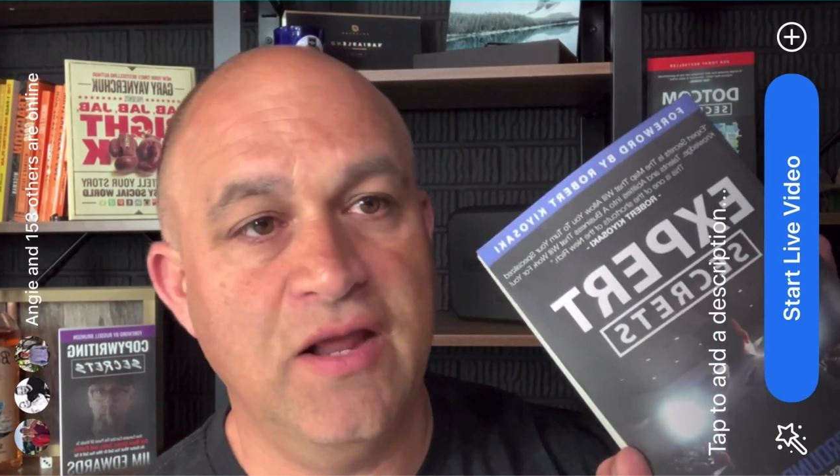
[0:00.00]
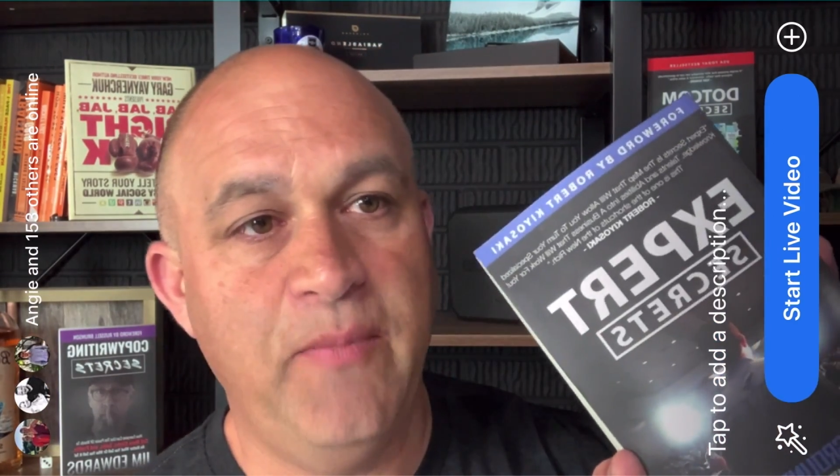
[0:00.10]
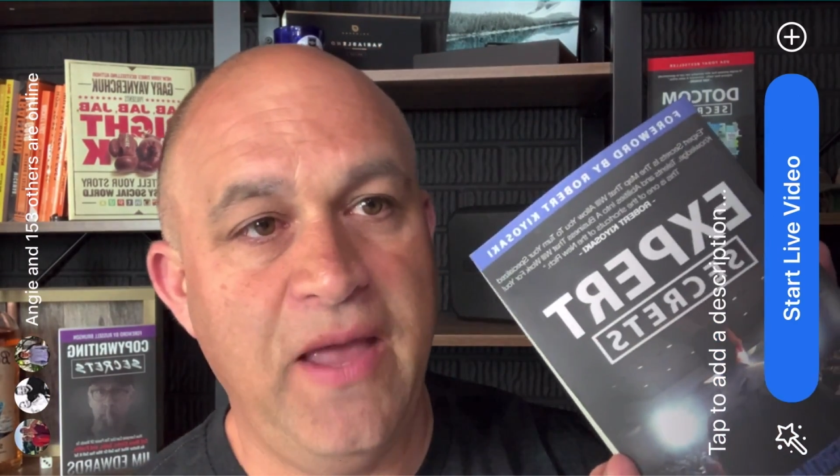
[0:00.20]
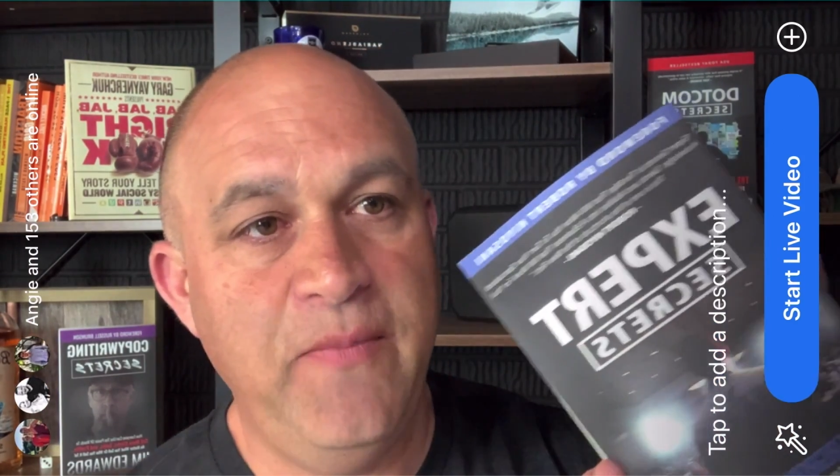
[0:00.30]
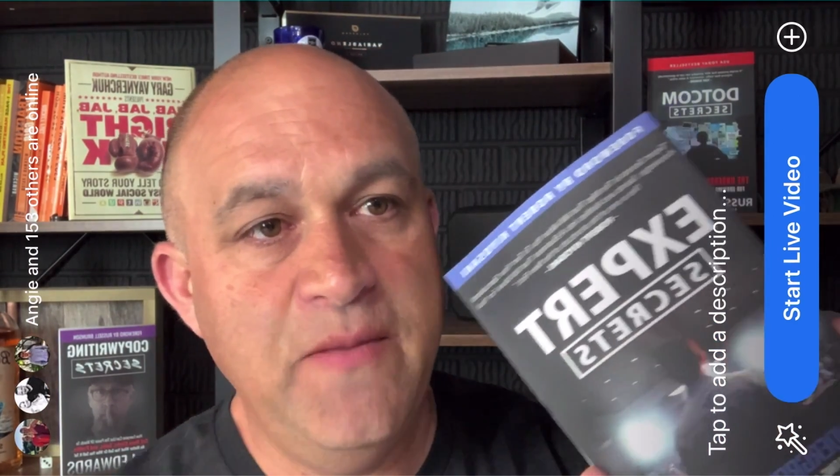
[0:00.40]

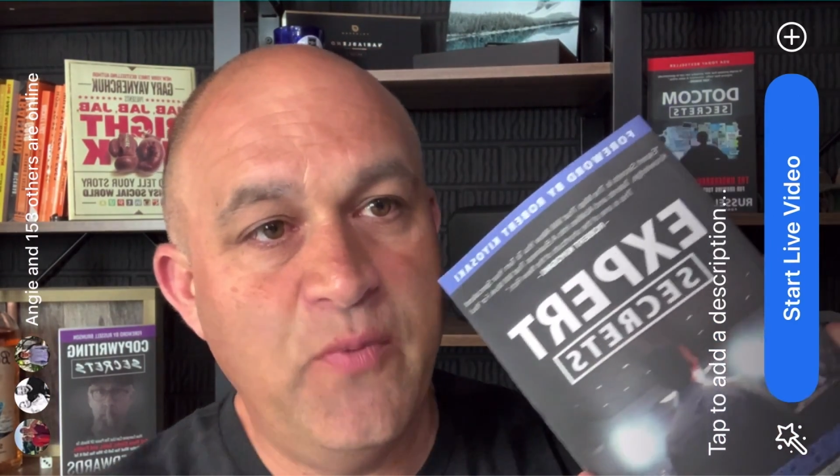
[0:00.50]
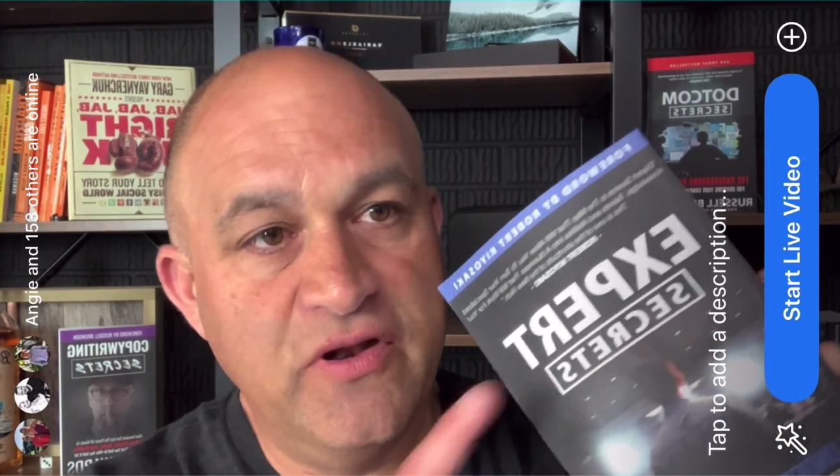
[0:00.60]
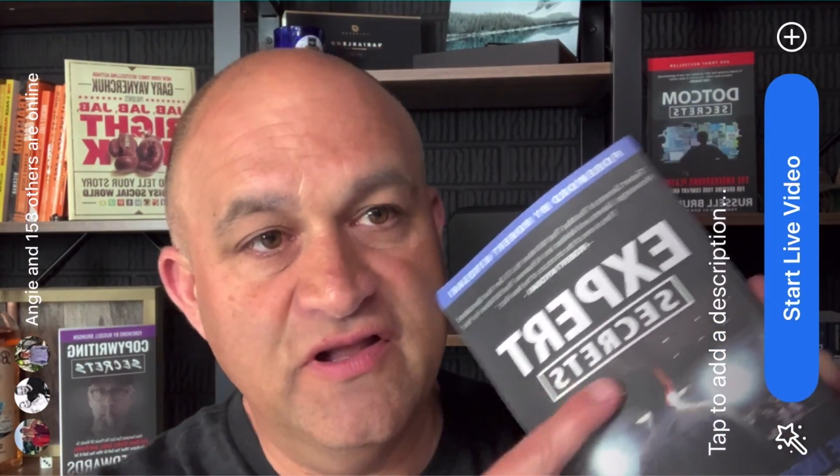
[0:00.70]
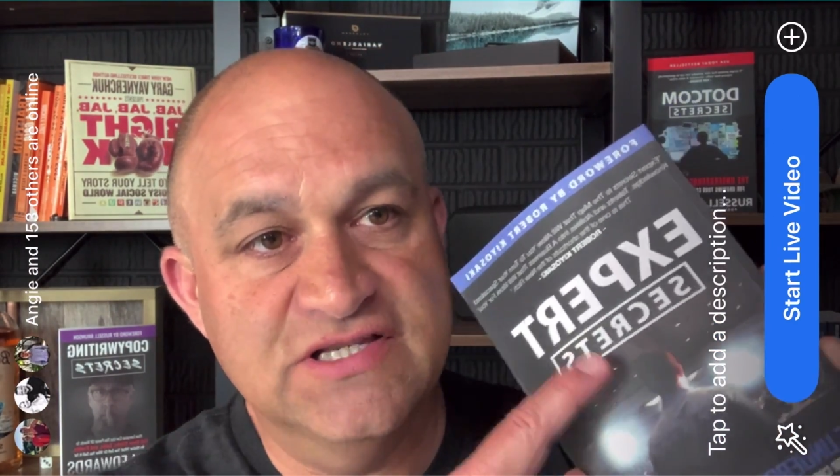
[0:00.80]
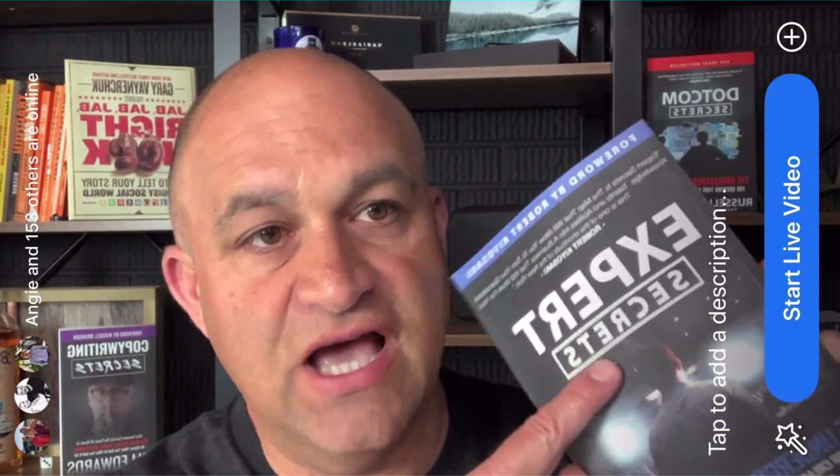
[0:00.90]
pay people to
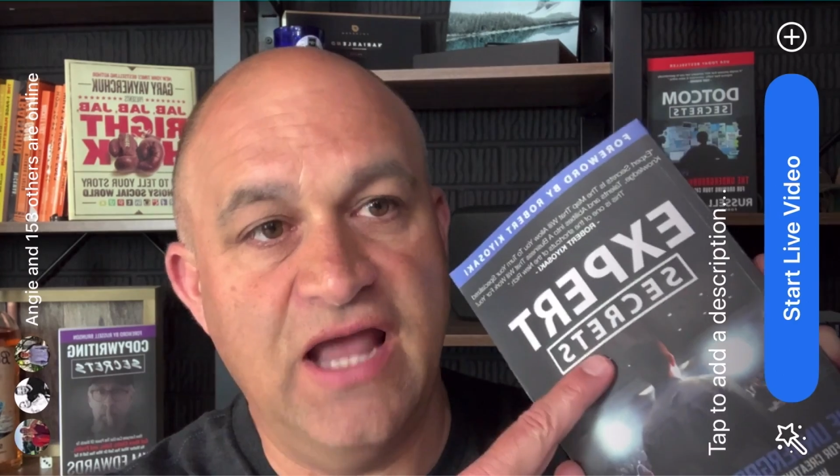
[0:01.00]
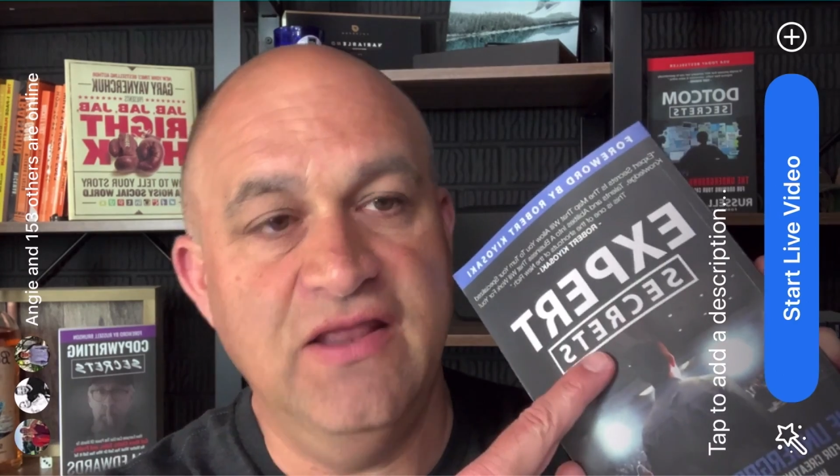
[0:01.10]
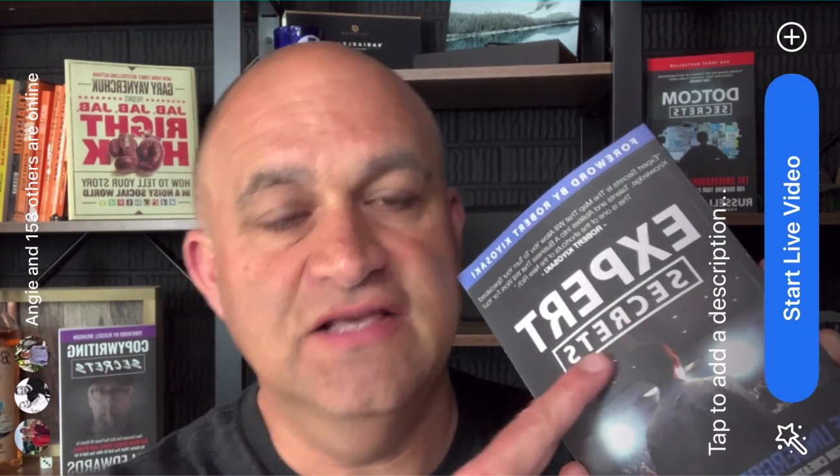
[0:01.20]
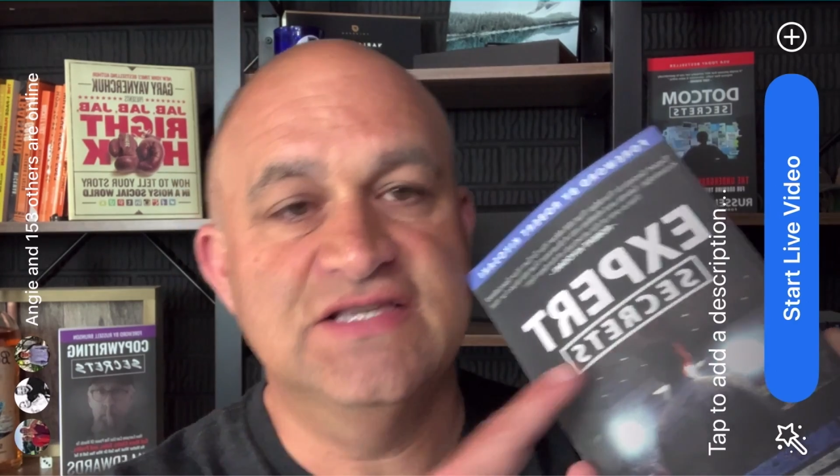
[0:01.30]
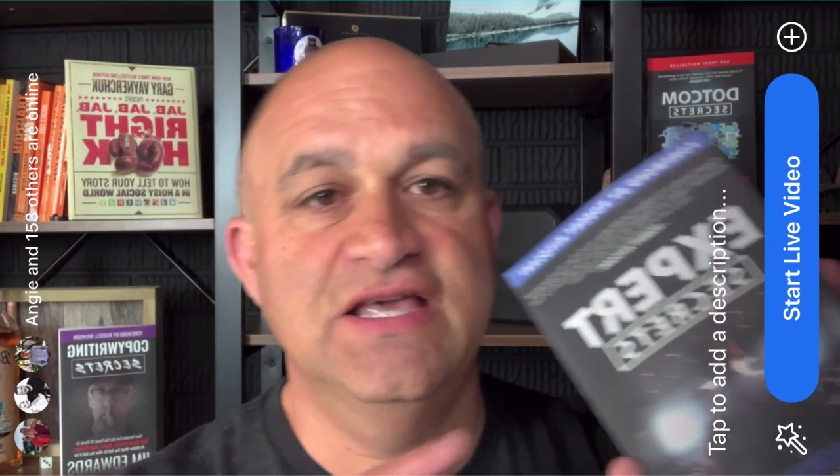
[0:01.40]
design
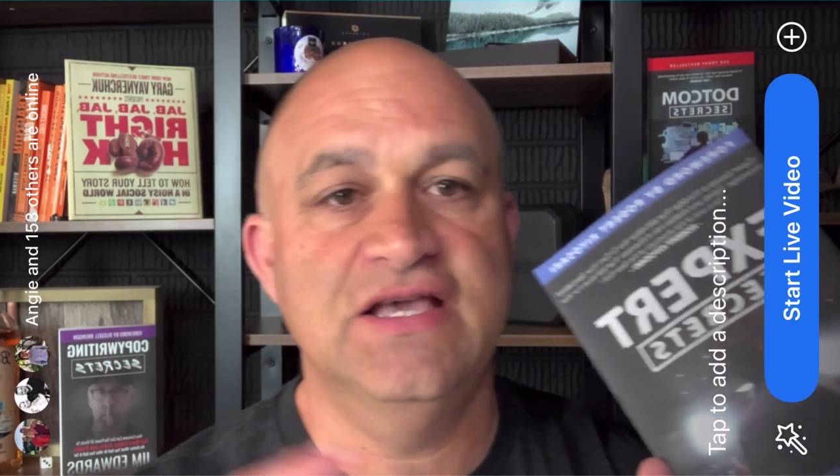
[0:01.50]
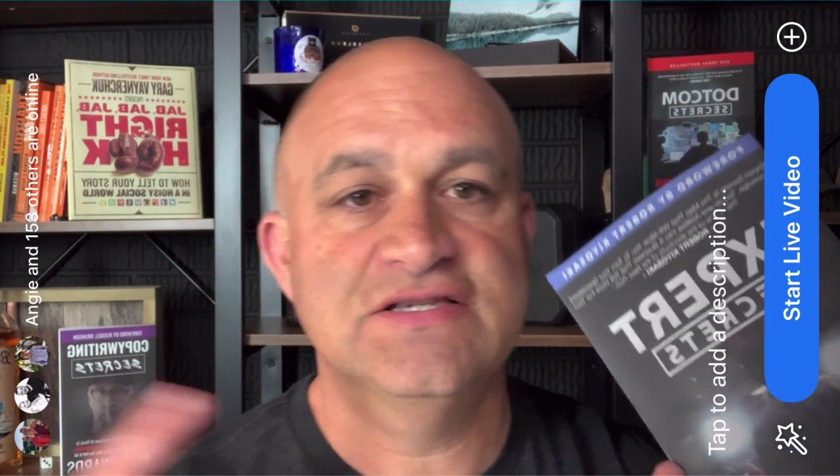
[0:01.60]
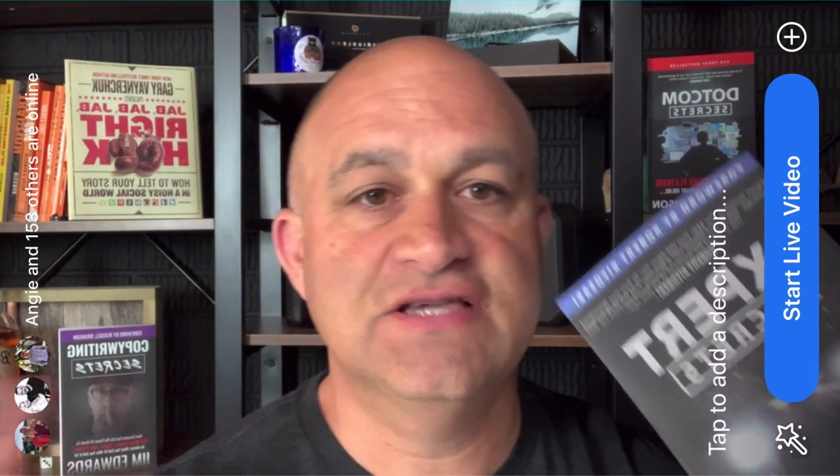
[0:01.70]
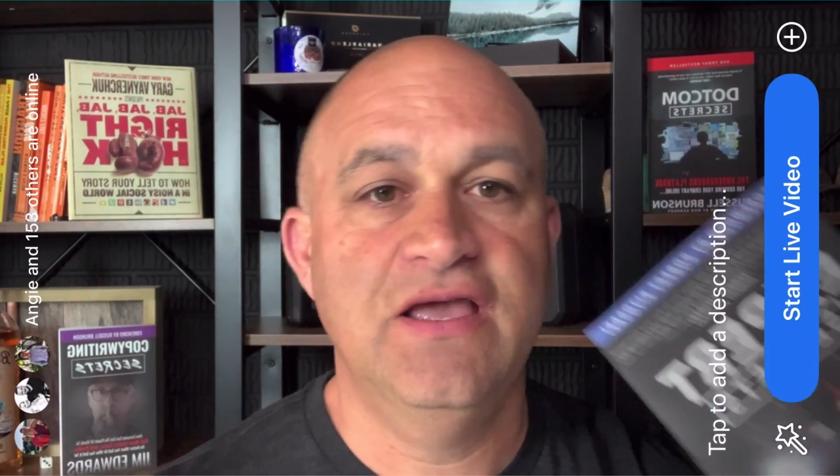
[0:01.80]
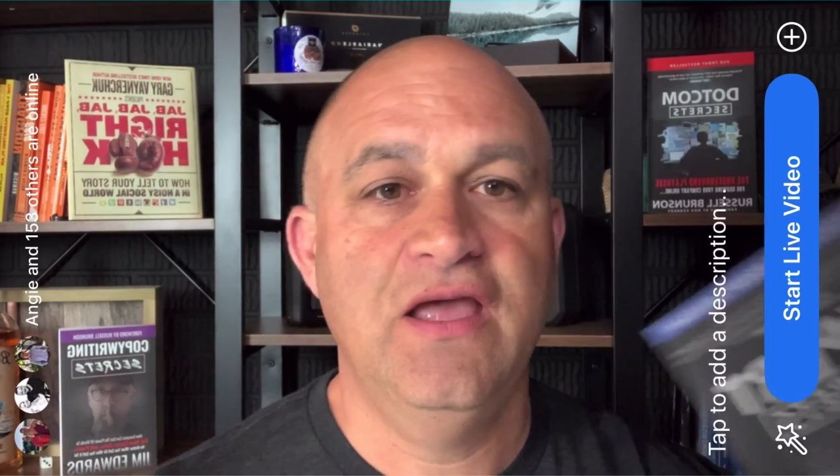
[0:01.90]
these things,